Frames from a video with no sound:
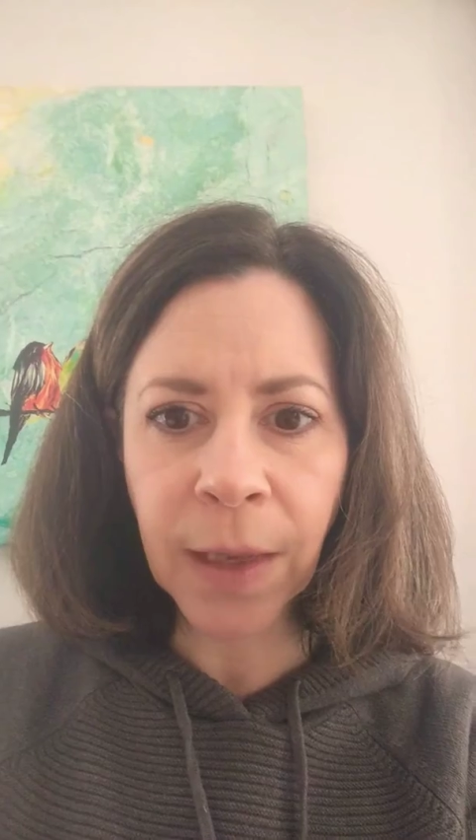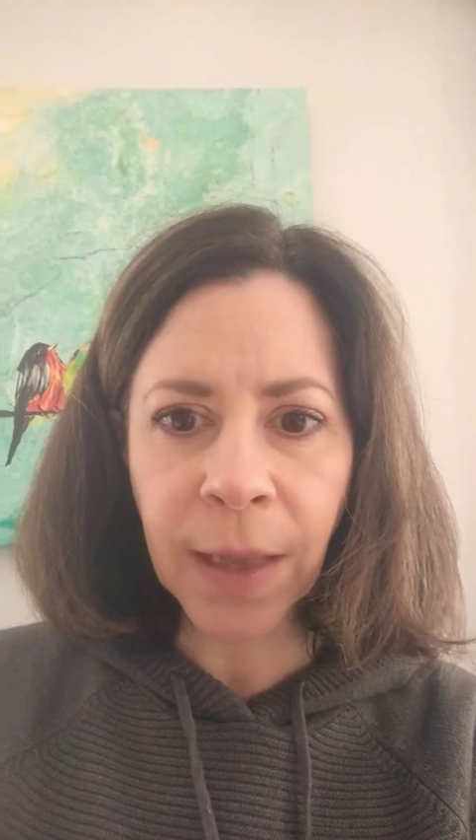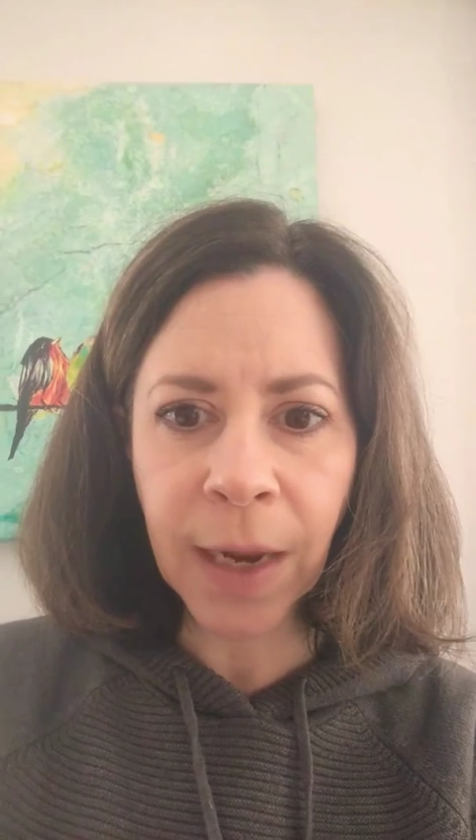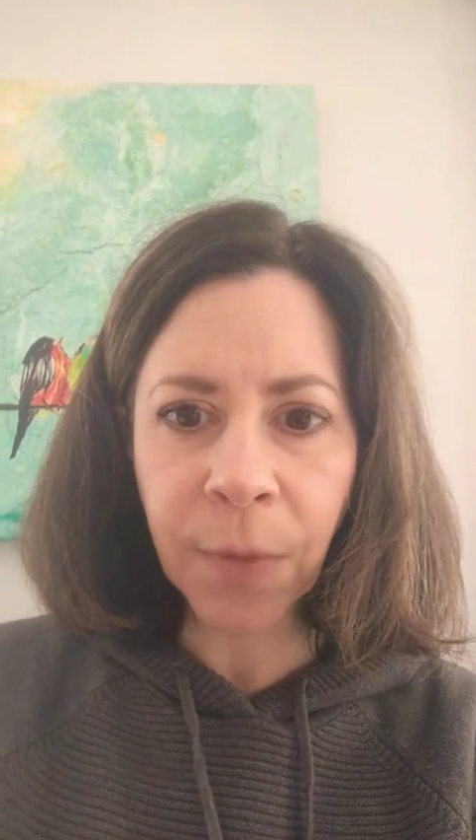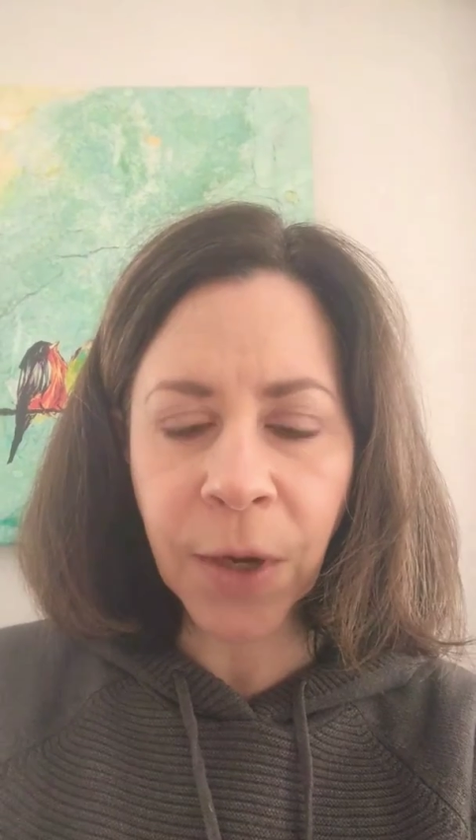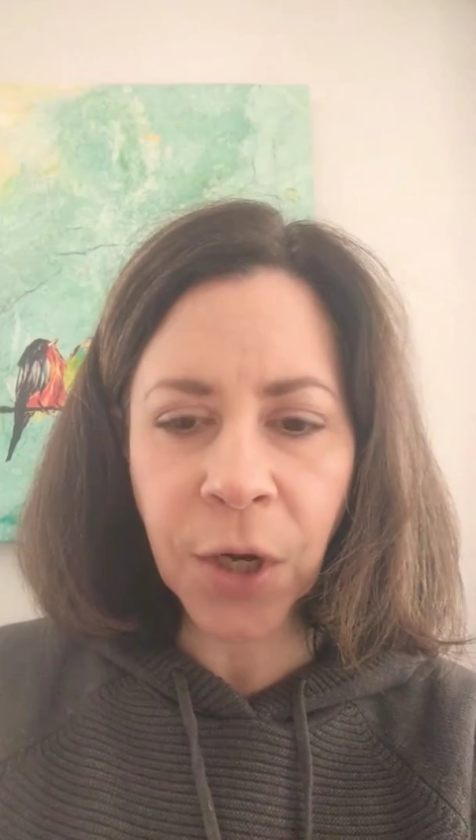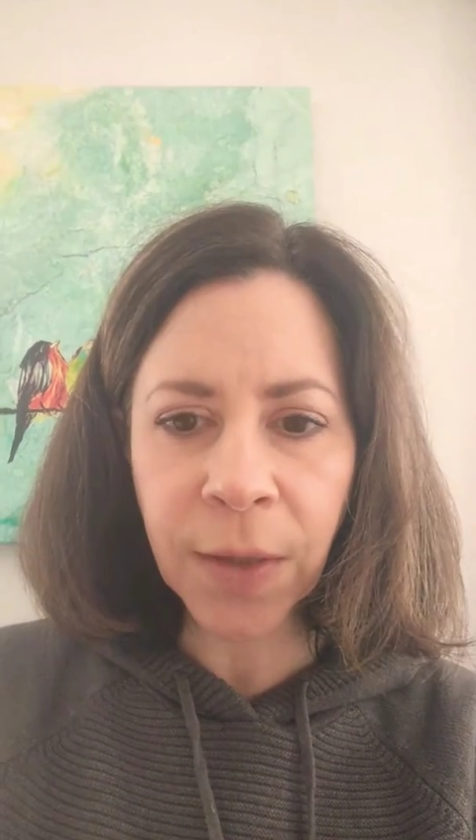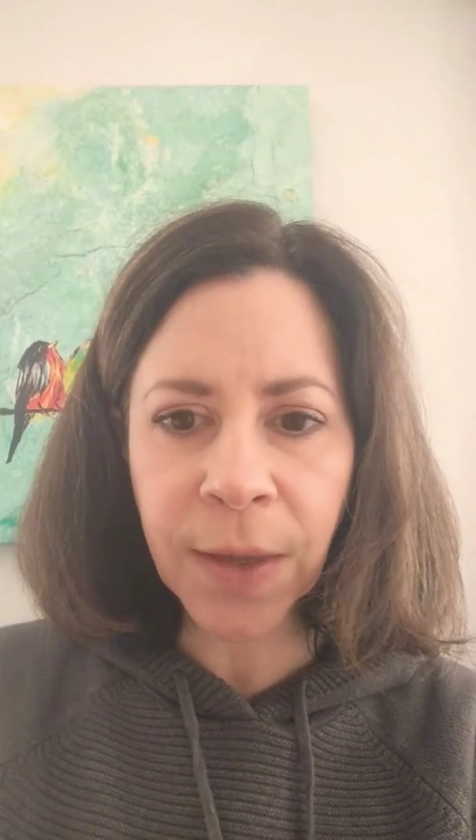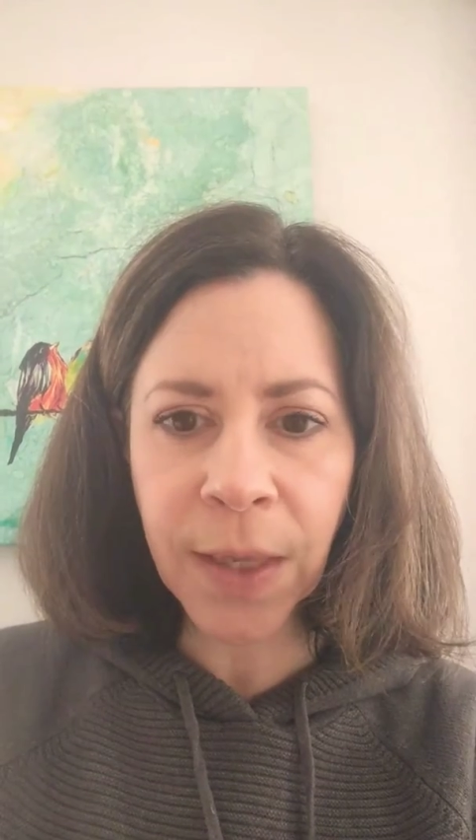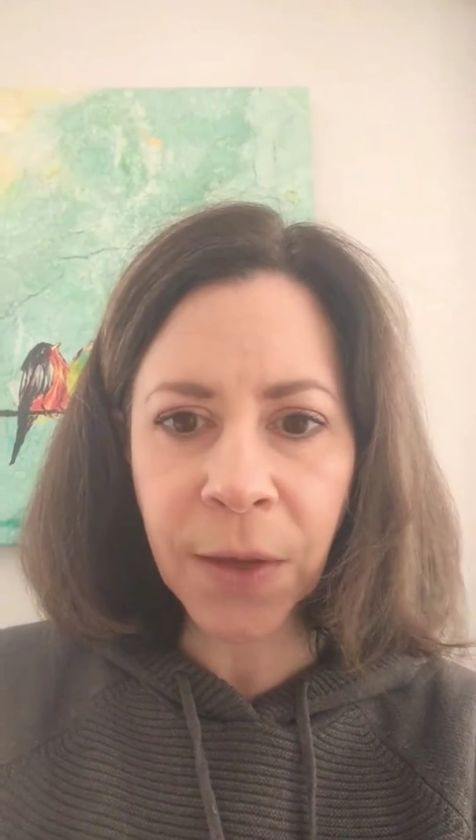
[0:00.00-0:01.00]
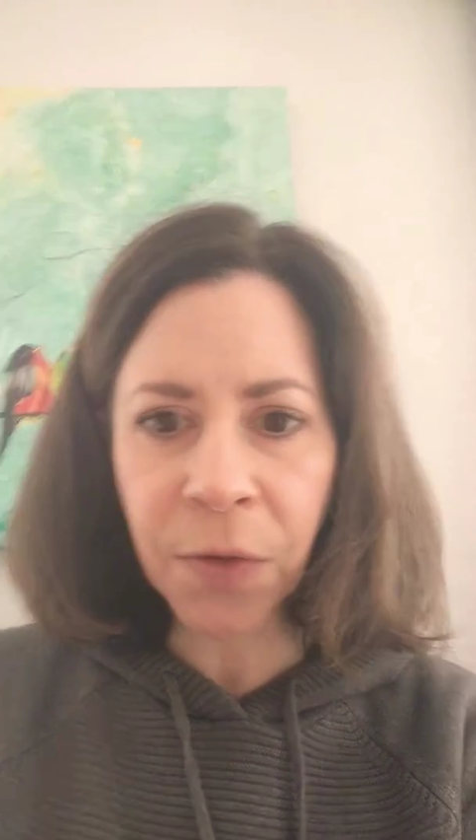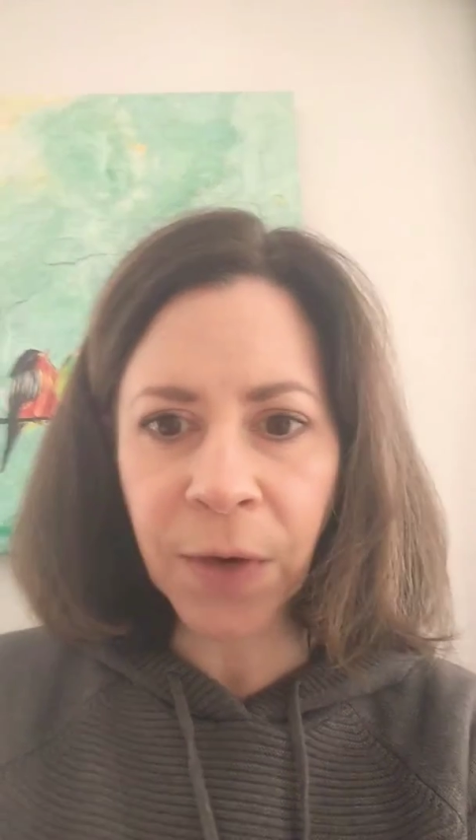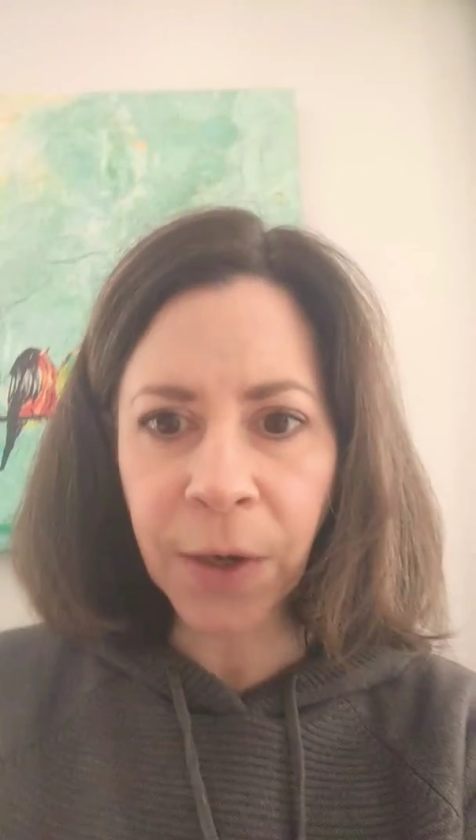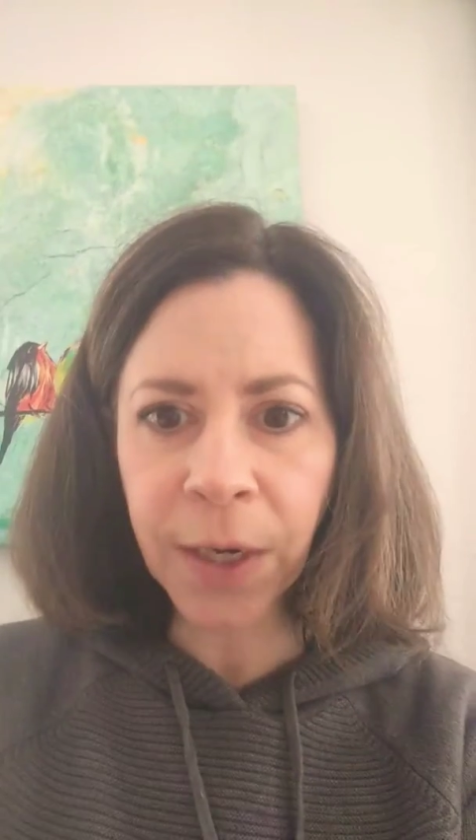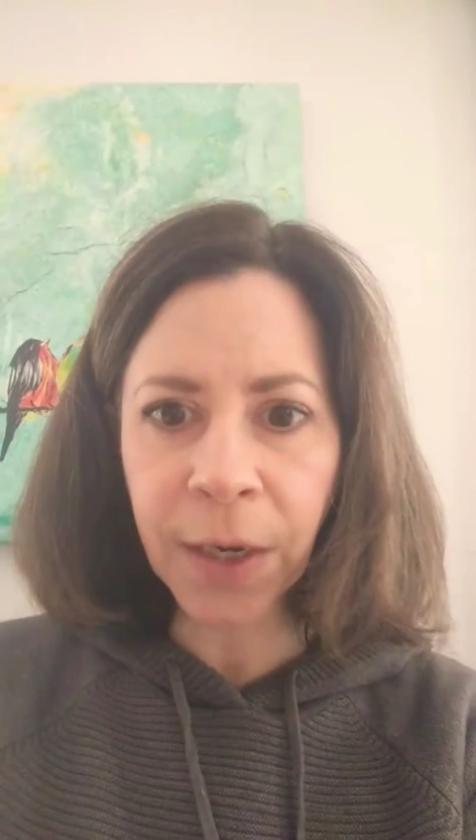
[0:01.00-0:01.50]
The language on this is
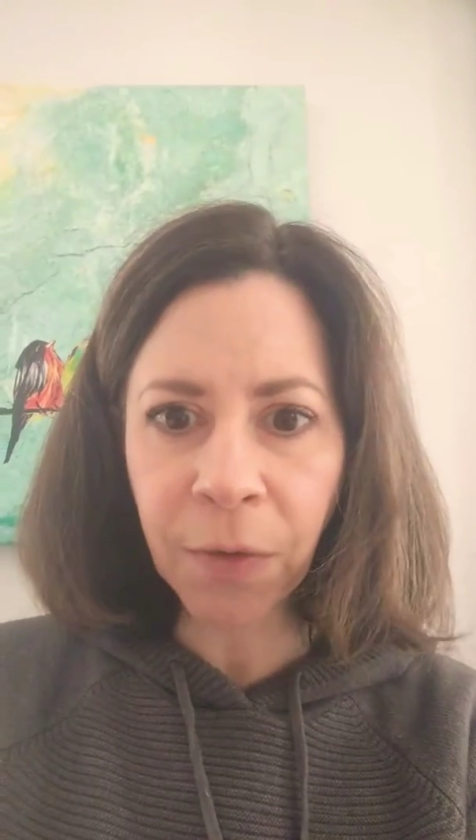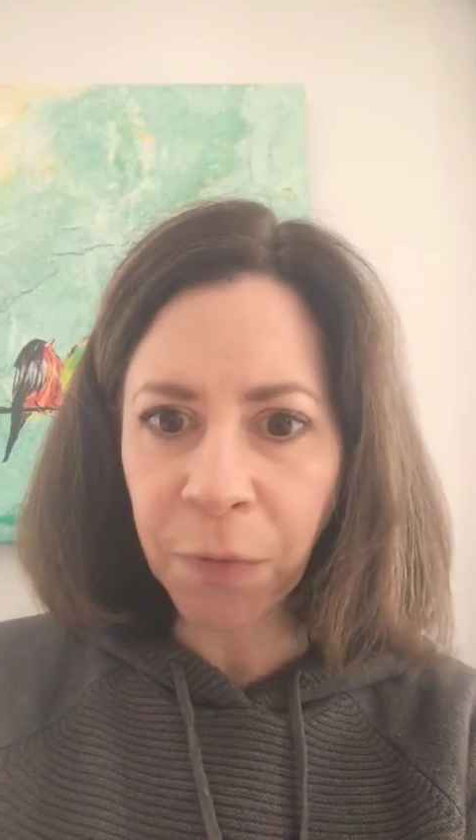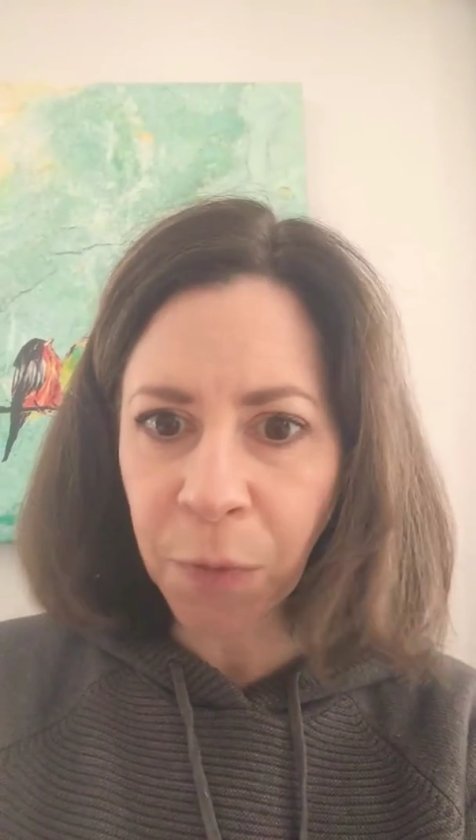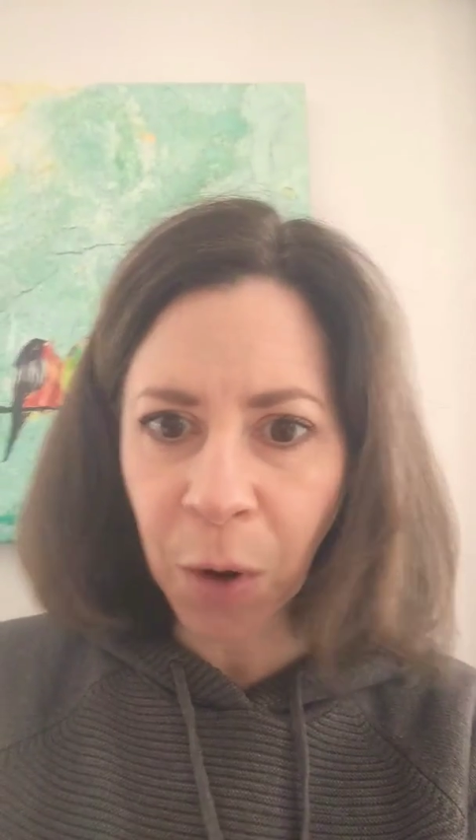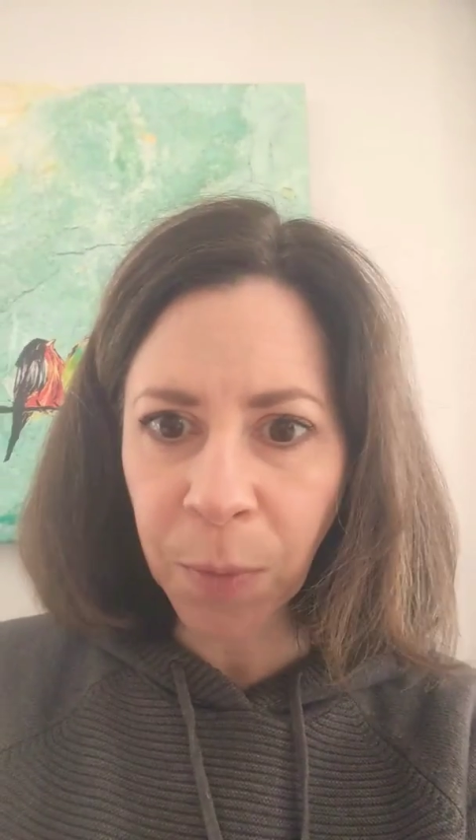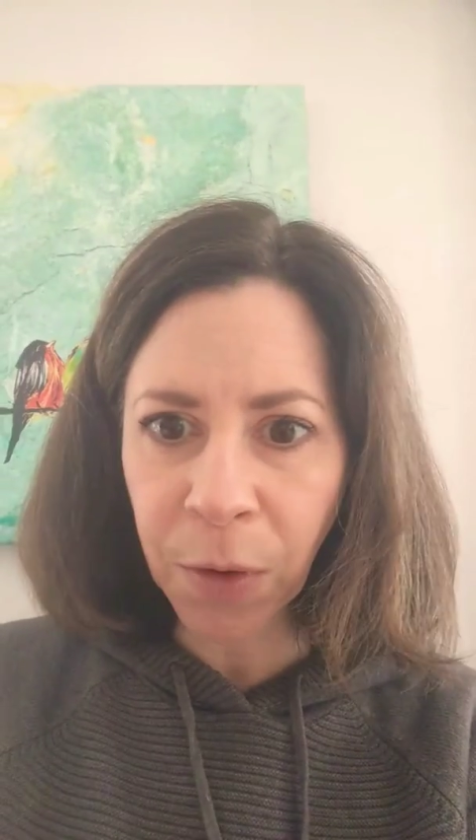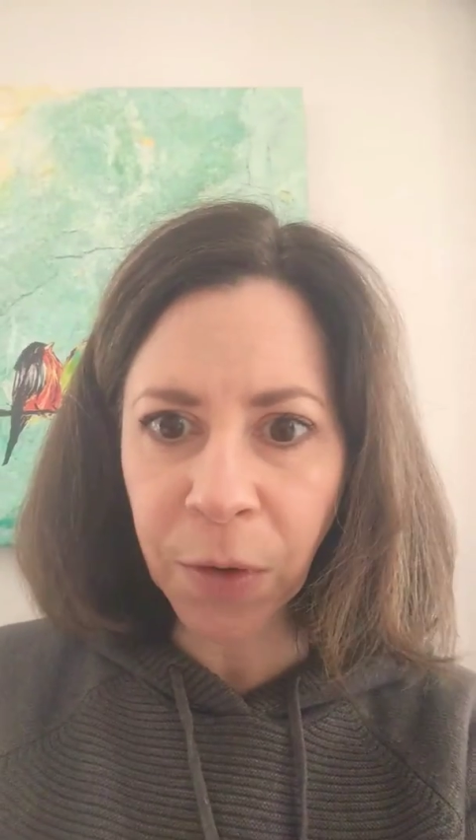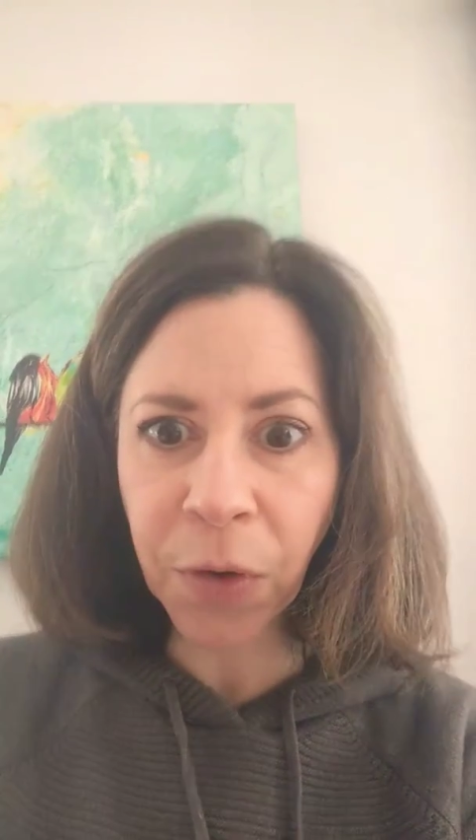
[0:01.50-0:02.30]
very informal.